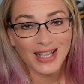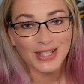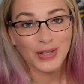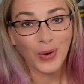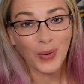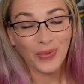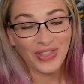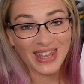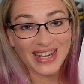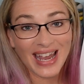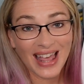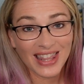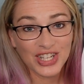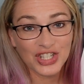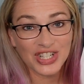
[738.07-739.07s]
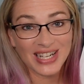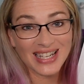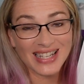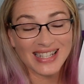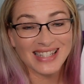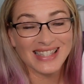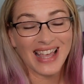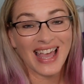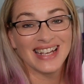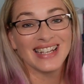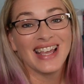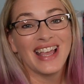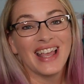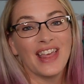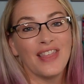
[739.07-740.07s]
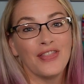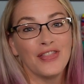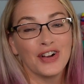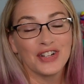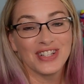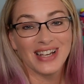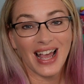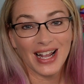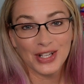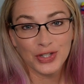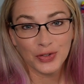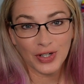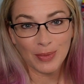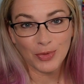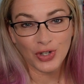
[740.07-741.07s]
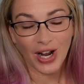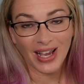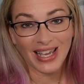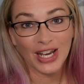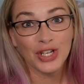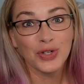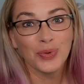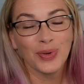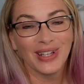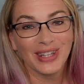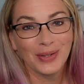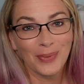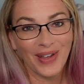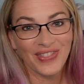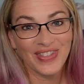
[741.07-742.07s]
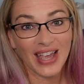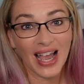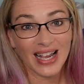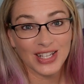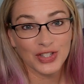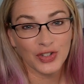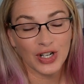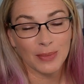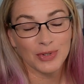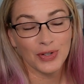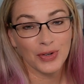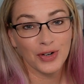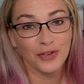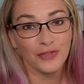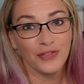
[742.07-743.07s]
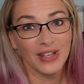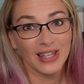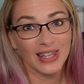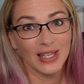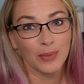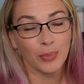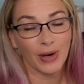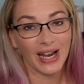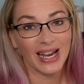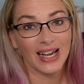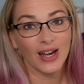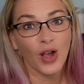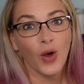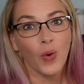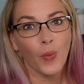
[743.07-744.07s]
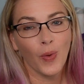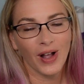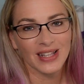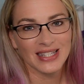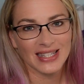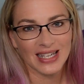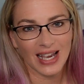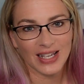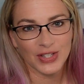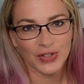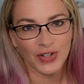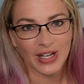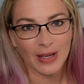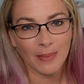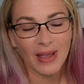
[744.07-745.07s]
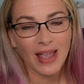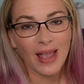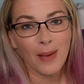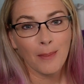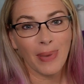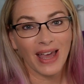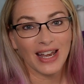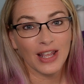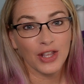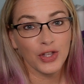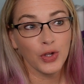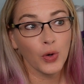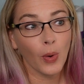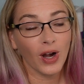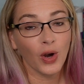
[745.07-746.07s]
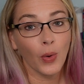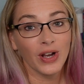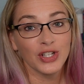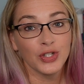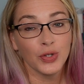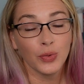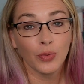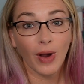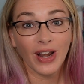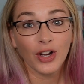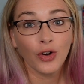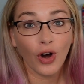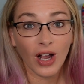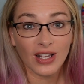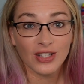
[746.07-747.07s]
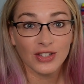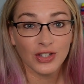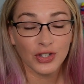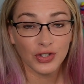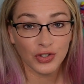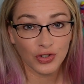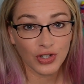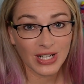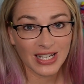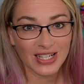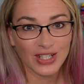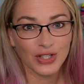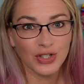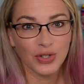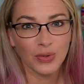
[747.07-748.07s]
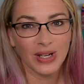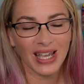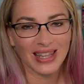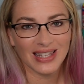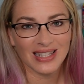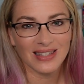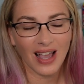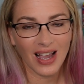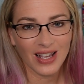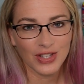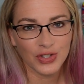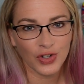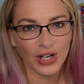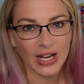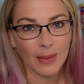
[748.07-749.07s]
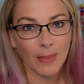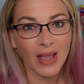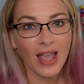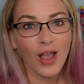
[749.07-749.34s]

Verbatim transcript: So the analogy is that there's an ice cream truck and you really want the ice cream. So your feeling brain wants the ice cream, but you are going to run across the street to get this ice cream.